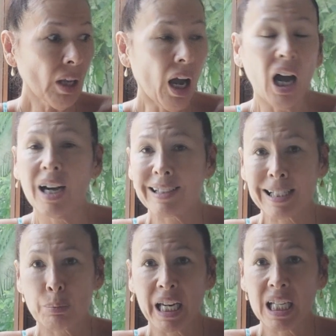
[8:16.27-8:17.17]
heart
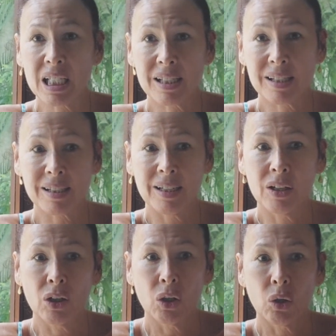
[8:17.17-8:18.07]
space
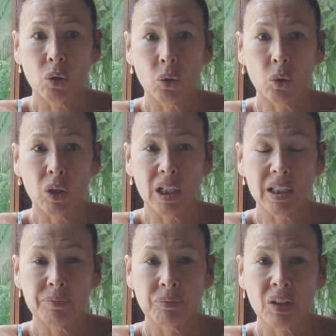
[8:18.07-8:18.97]

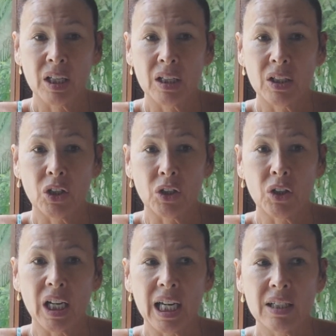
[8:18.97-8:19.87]
or you know
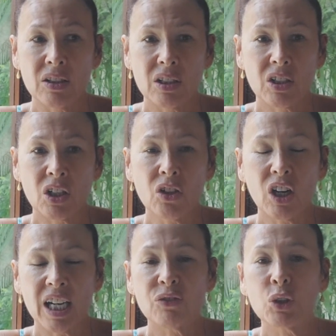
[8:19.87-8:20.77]
and to
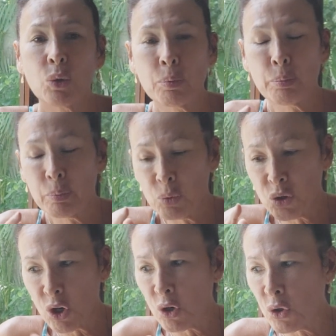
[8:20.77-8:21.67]
not have your
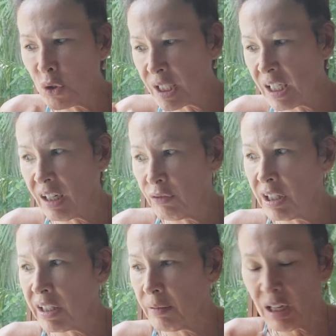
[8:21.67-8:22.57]
nose in
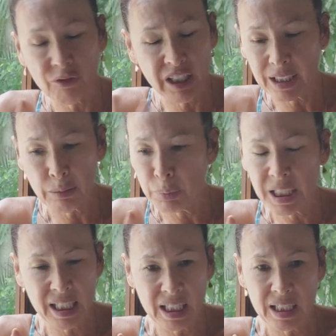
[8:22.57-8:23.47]
every every other
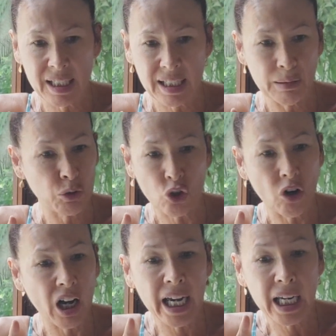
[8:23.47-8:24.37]
business and
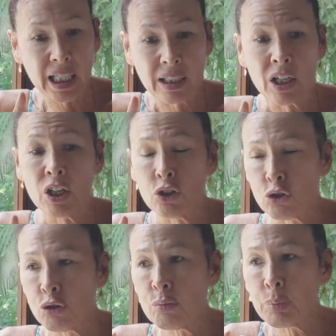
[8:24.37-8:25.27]
trying
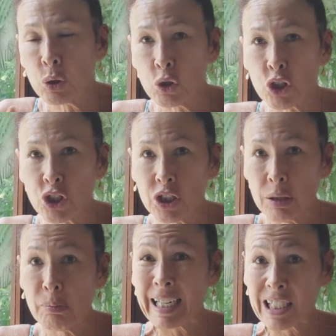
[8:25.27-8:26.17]
to push
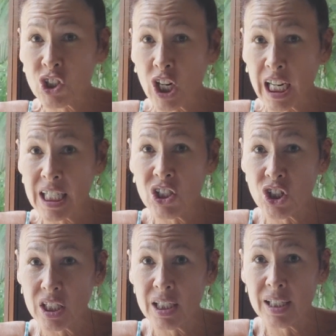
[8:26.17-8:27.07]
to make
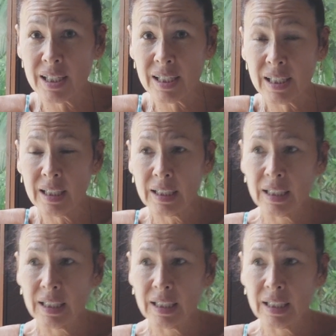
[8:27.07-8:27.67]
changes